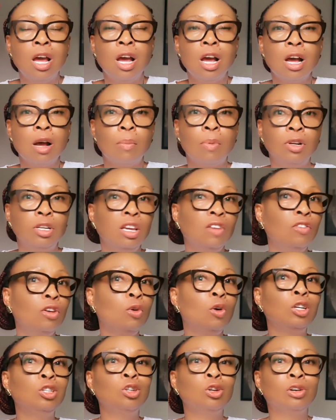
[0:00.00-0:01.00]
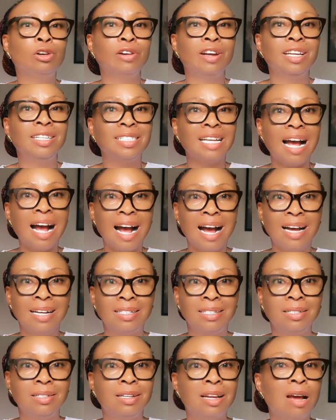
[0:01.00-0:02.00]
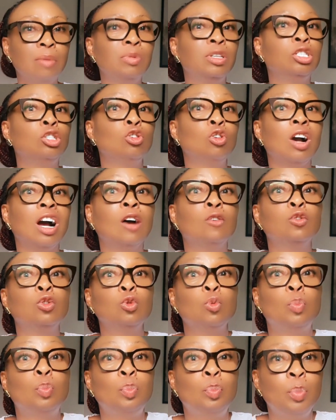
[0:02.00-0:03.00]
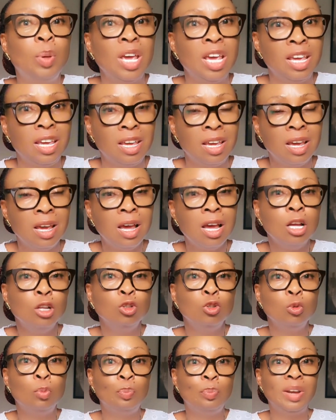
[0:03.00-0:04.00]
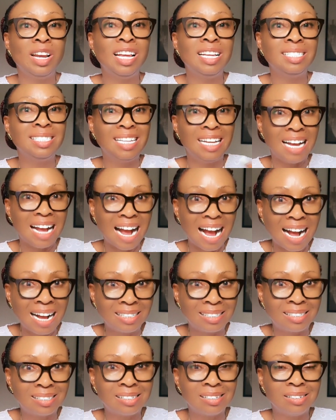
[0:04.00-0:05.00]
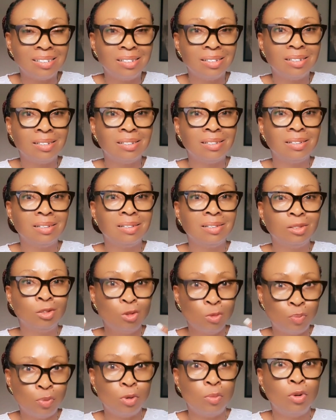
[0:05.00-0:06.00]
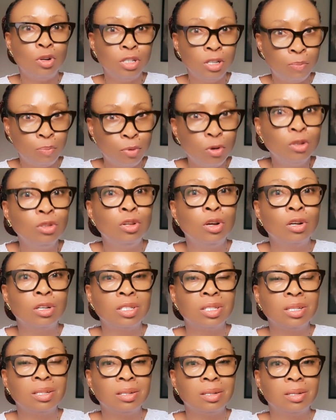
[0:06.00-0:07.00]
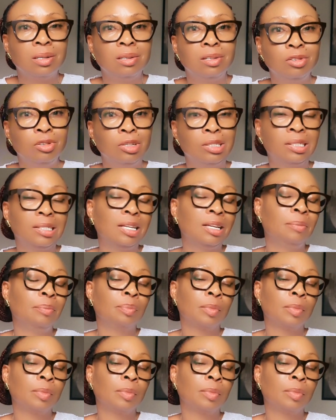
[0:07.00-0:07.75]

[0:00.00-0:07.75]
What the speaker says: But if you want to create ad, that means you have to pay to place the ads to promote the product, you see.